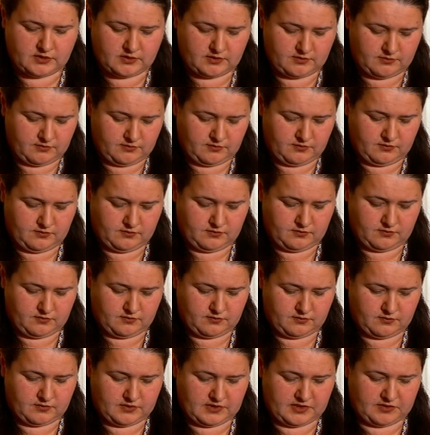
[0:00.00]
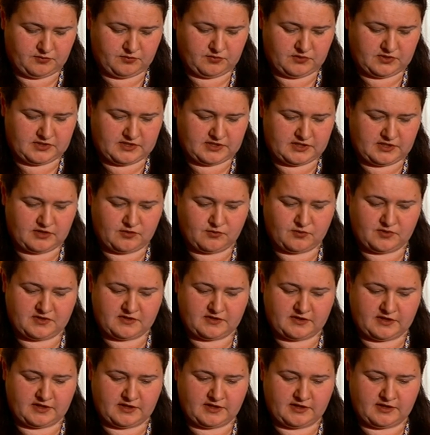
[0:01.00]
um, let me see
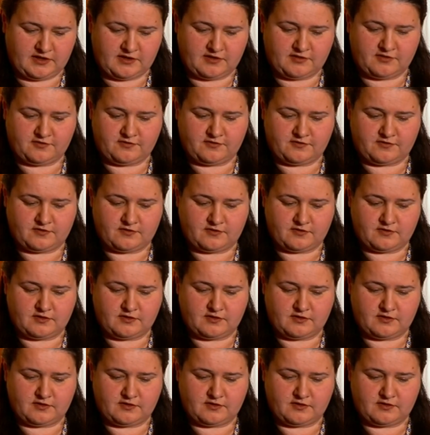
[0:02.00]
what I have.